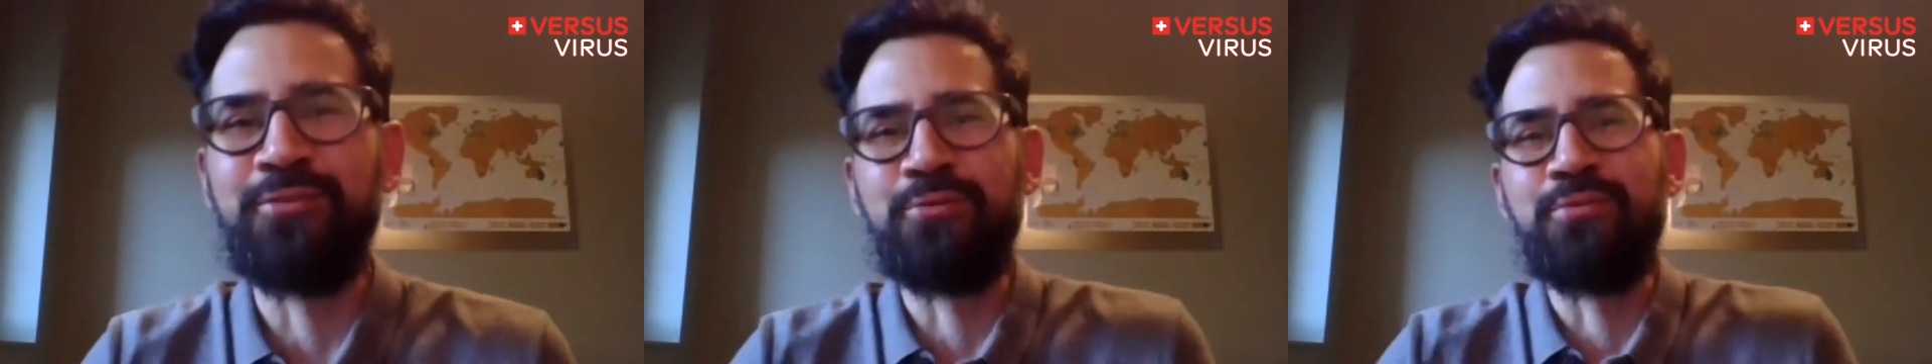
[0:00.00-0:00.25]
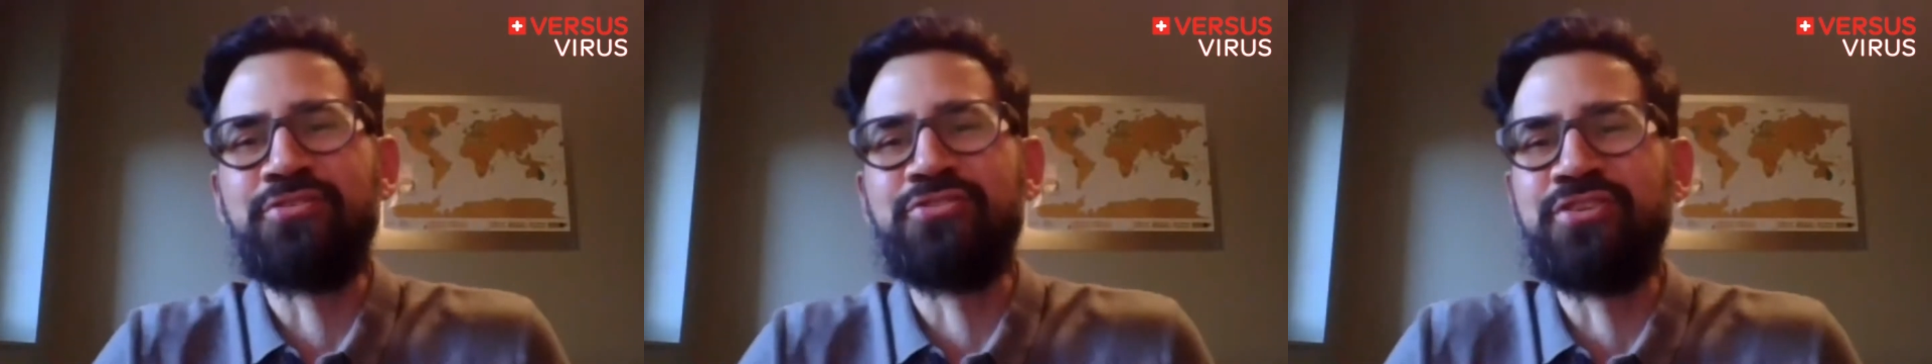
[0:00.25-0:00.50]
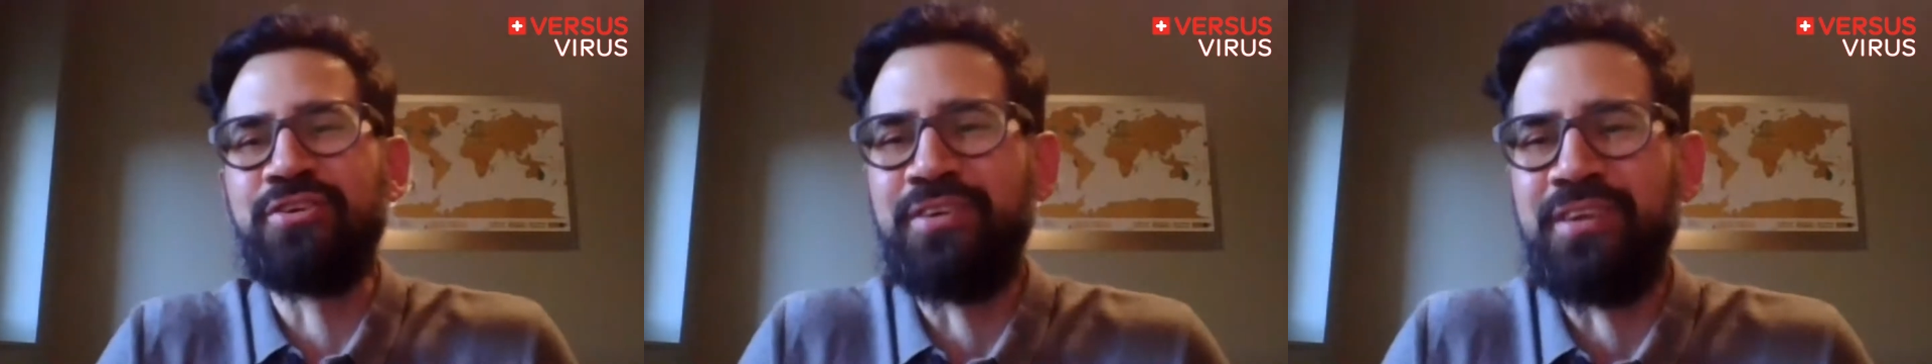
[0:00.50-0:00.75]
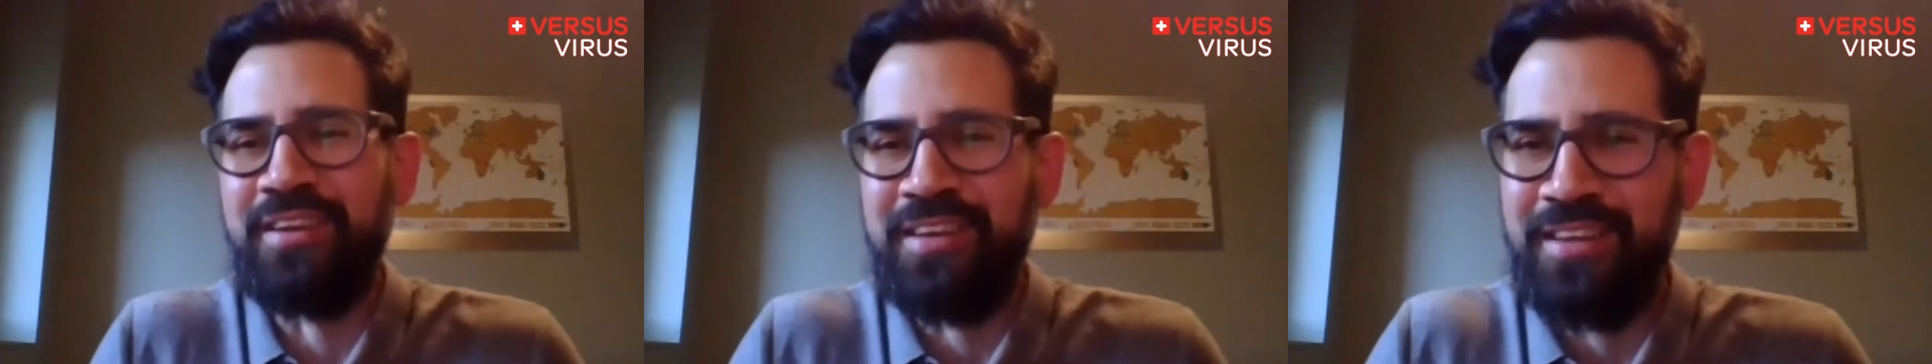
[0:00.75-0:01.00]
to
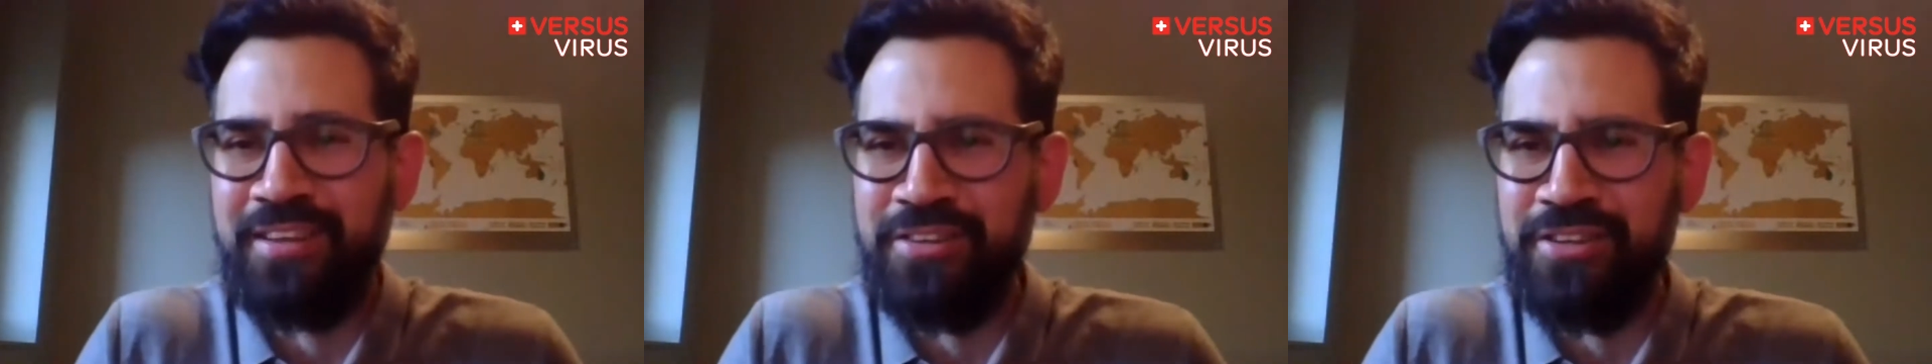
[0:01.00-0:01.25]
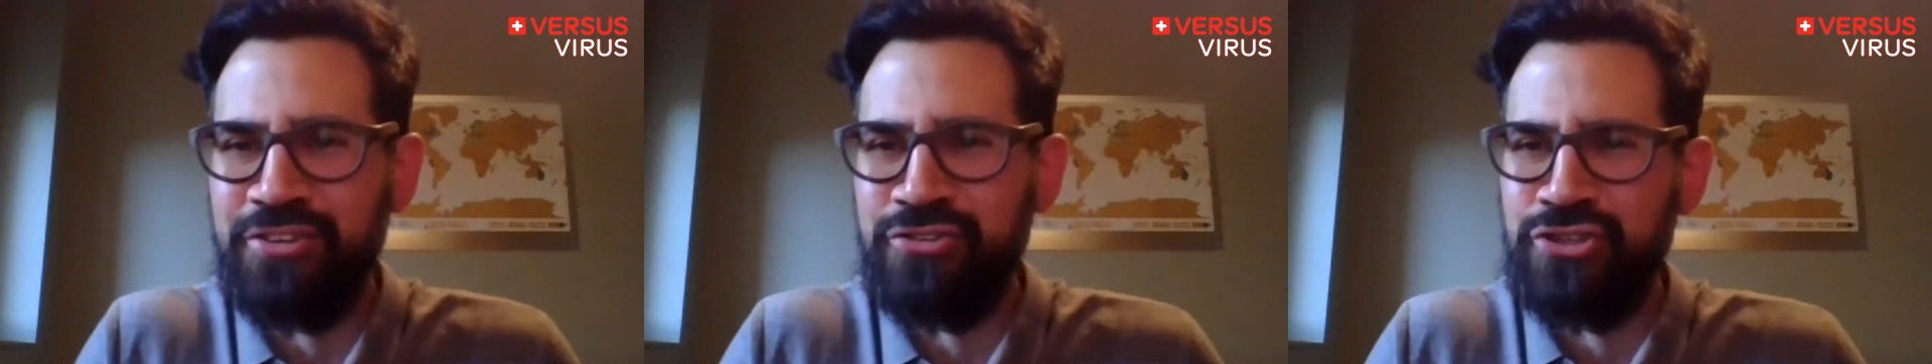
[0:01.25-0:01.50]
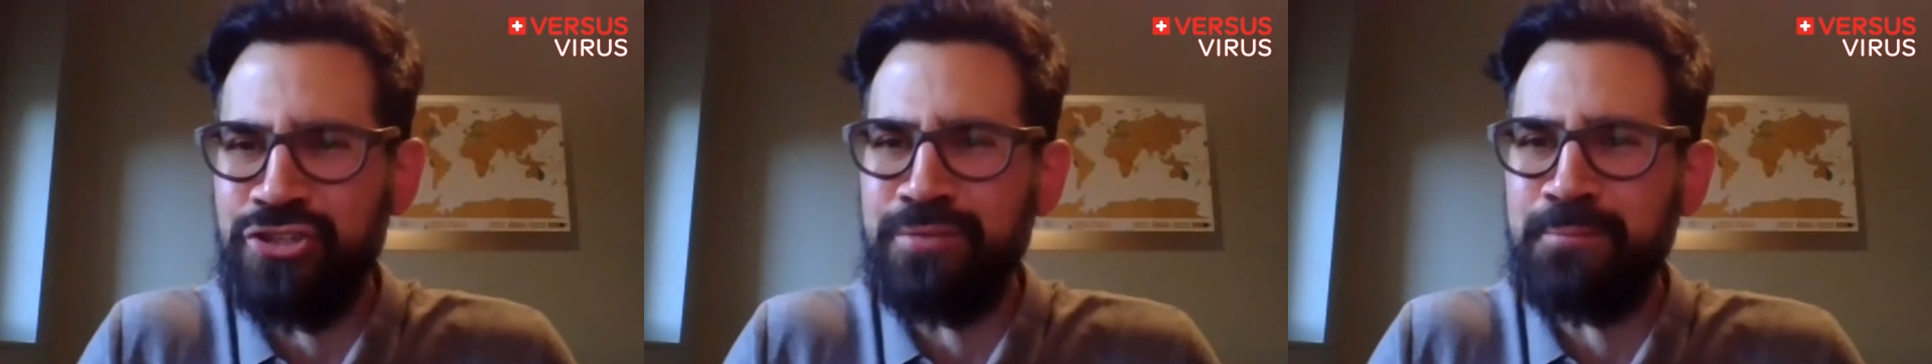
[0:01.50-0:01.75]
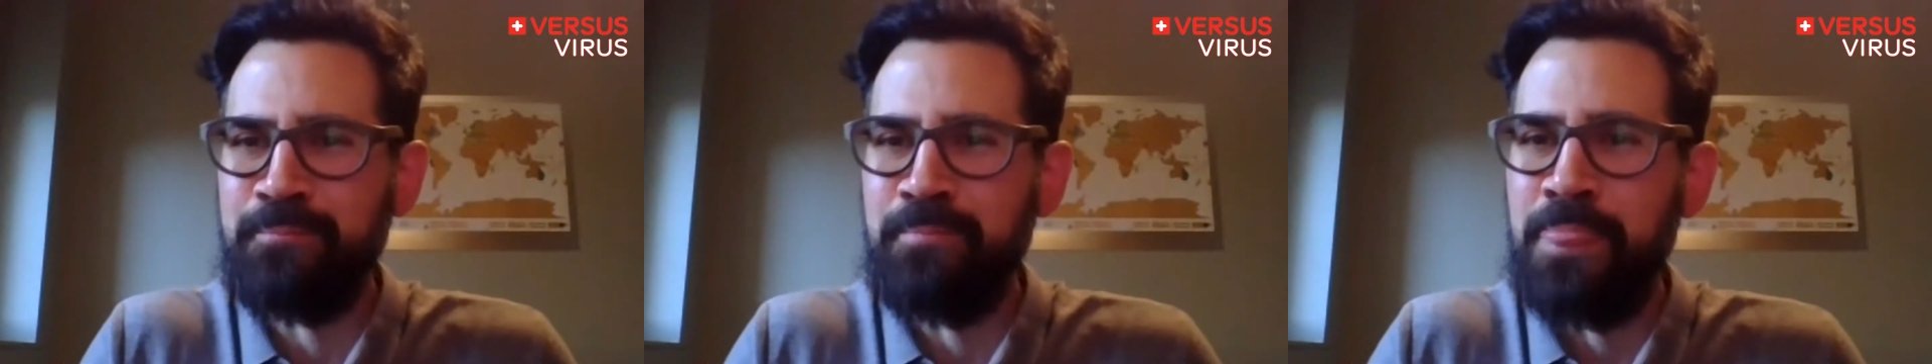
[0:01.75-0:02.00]
share
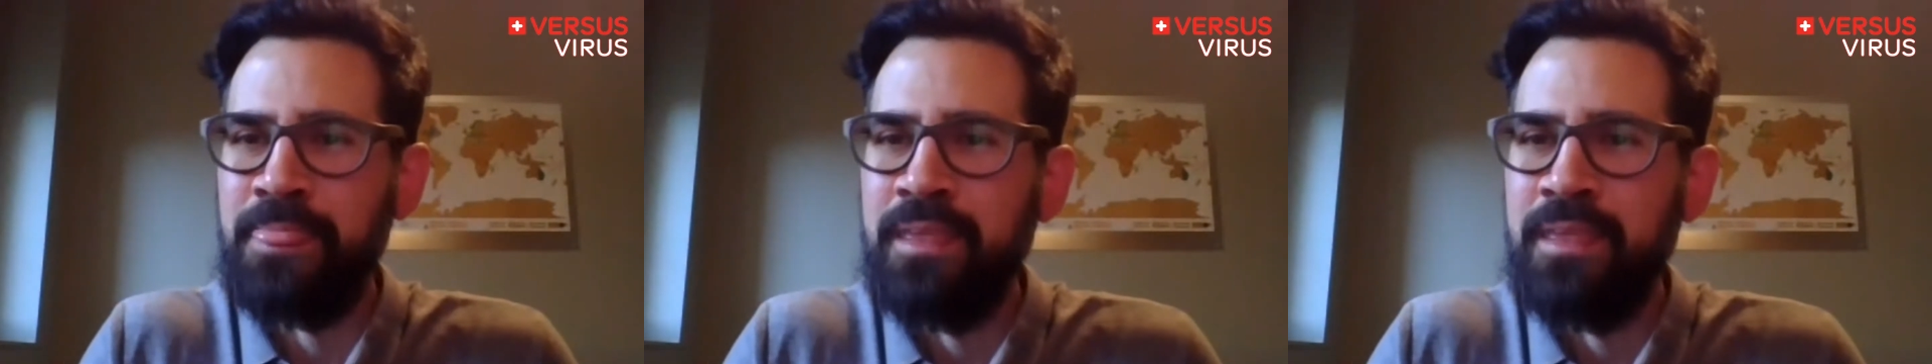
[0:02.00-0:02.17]
attention.